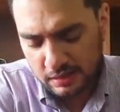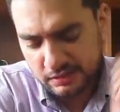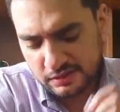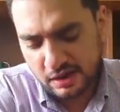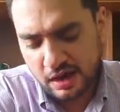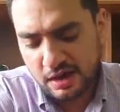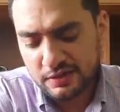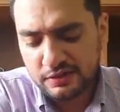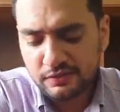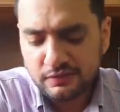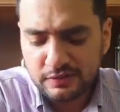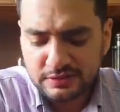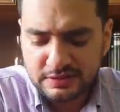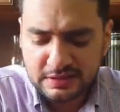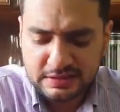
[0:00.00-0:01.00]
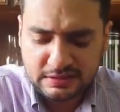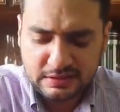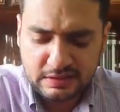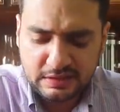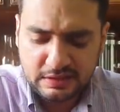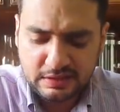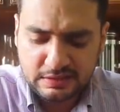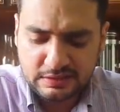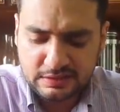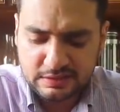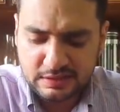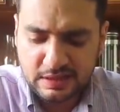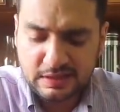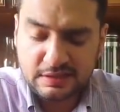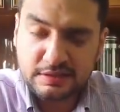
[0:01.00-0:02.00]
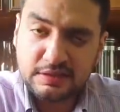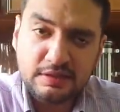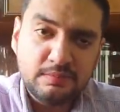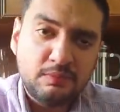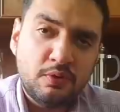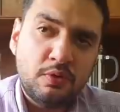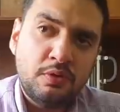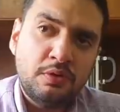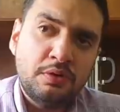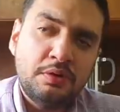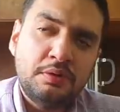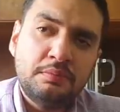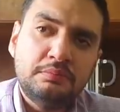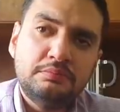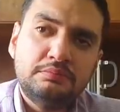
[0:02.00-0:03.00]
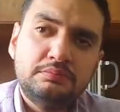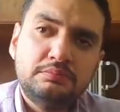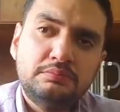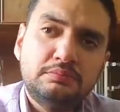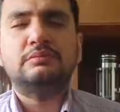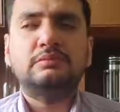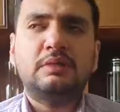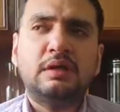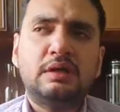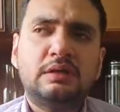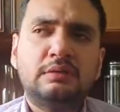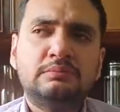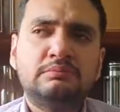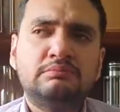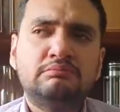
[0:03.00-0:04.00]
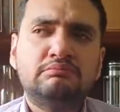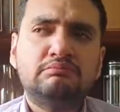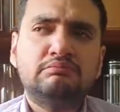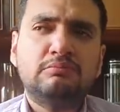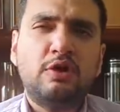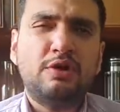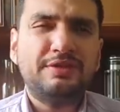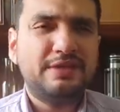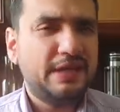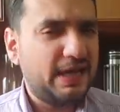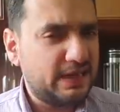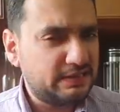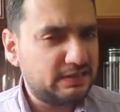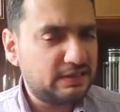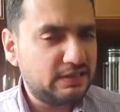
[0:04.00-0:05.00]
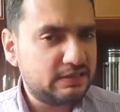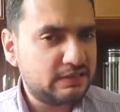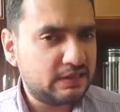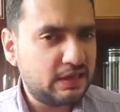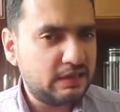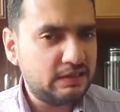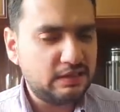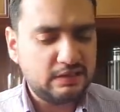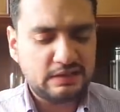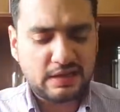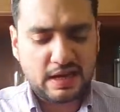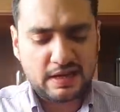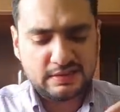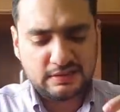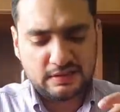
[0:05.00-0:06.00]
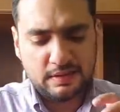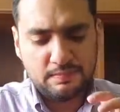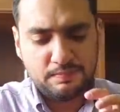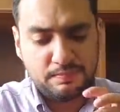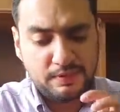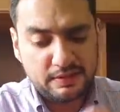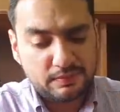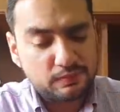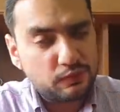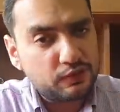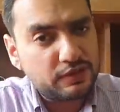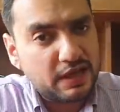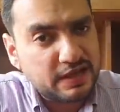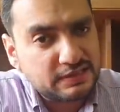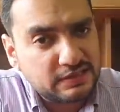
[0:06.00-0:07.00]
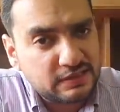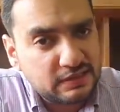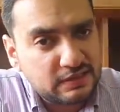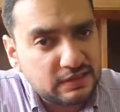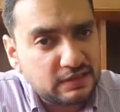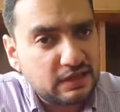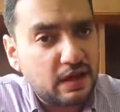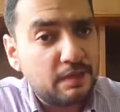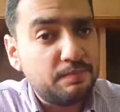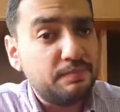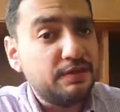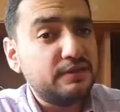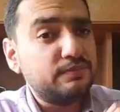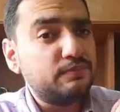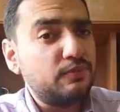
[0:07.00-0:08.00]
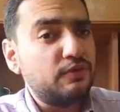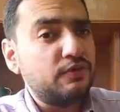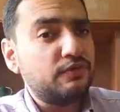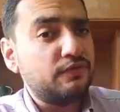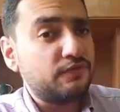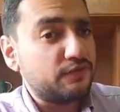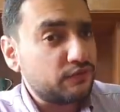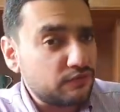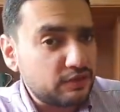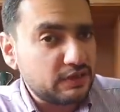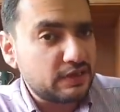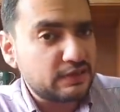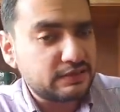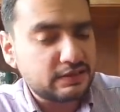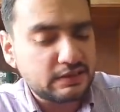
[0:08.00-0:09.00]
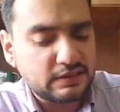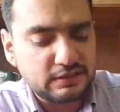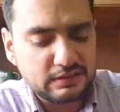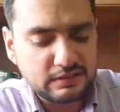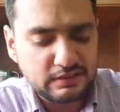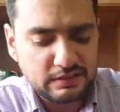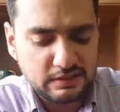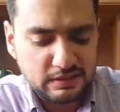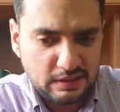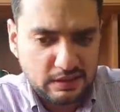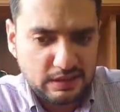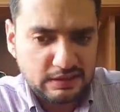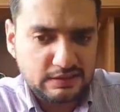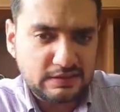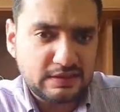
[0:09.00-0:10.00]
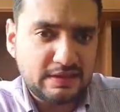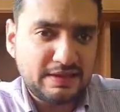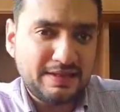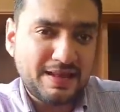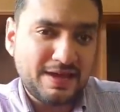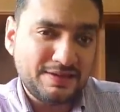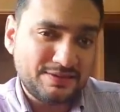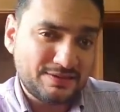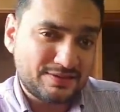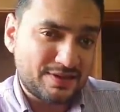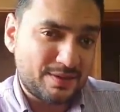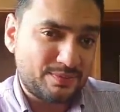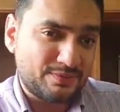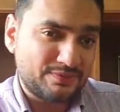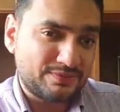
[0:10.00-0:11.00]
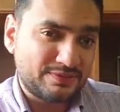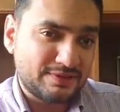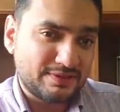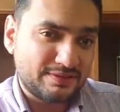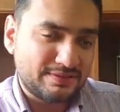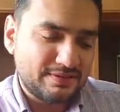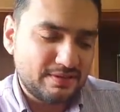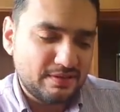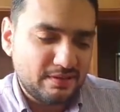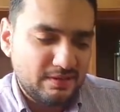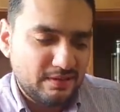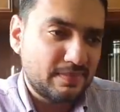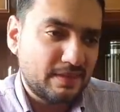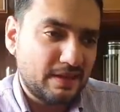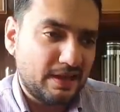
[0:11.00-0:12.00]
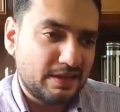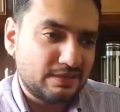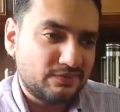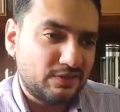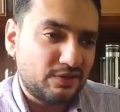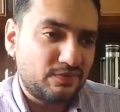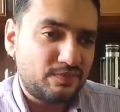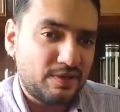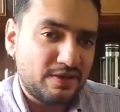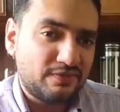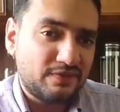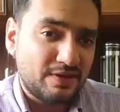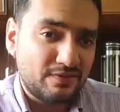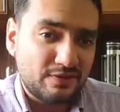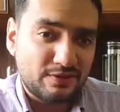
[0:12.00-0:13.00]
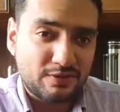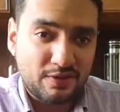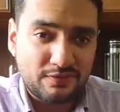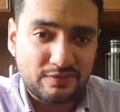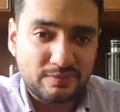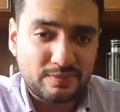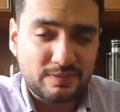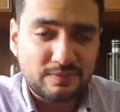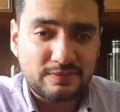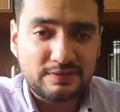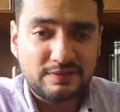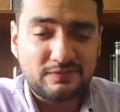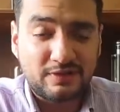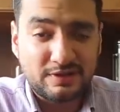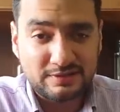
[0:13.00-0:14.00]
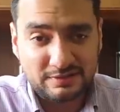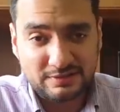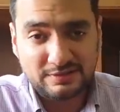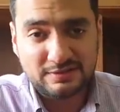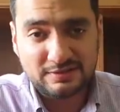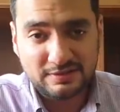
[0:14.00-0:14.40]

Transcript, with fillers: The Hario V sixty is slightly more Um, on the acidic side. It has a bit more acidity, a bit more fruitiness in it. It's a lighter cup of tea. As one of my favorite coffee people once